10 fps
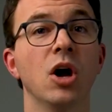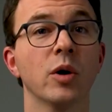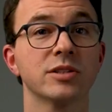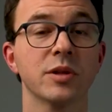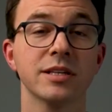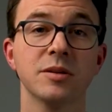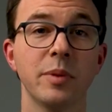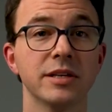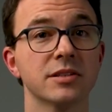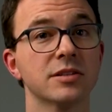Okay, so that's the
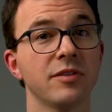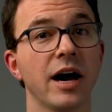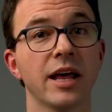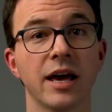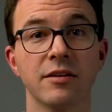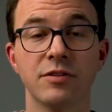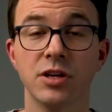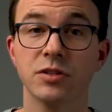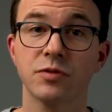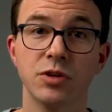basics of how to edit
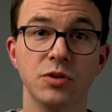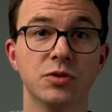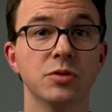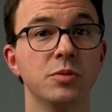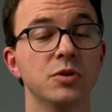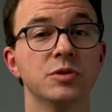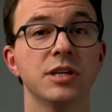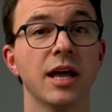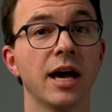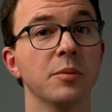videos for YouTube
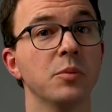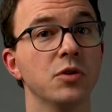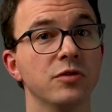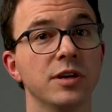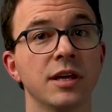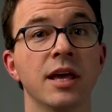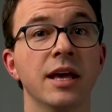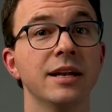using iMovie.